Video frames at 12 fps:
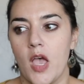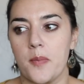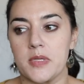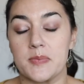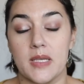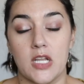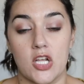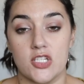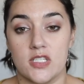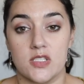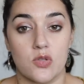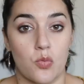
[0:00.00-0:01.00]
Um, because my
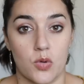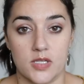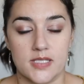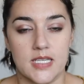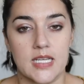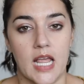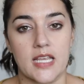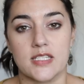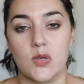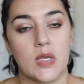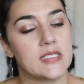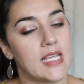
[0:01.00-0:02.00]
nausea is the worst at
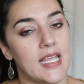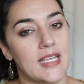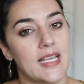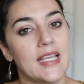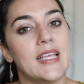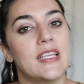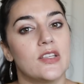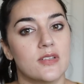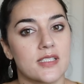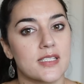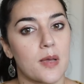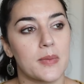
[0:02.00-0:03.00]
night, so I take
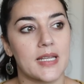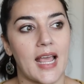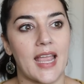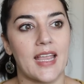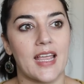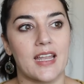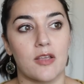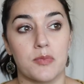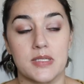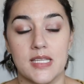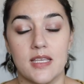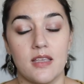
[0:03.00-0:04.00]
Unisom at night, and I've
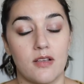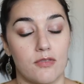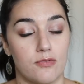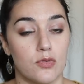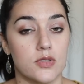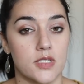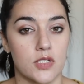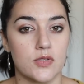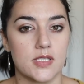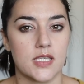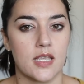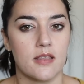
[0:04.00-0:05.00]
been taking a full
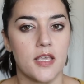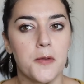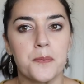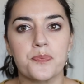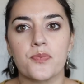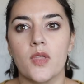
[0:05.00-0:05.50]
dose lately,